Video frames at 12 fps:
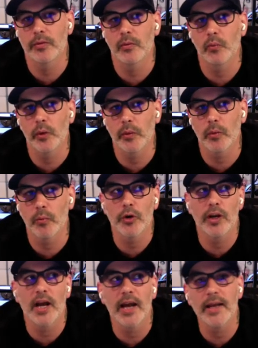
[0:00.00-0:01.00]
we were more
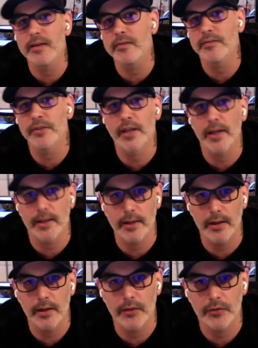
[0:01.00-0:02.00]
naive then, I
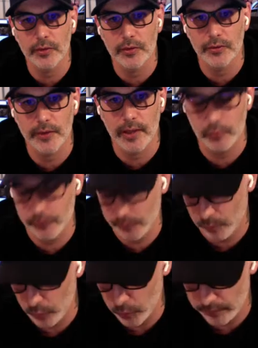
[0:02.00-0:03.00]
guess, because that was
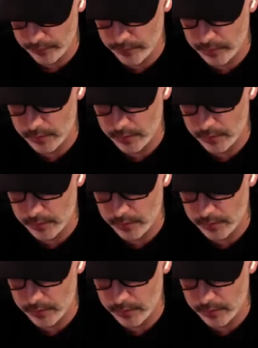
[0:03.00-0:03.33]
more of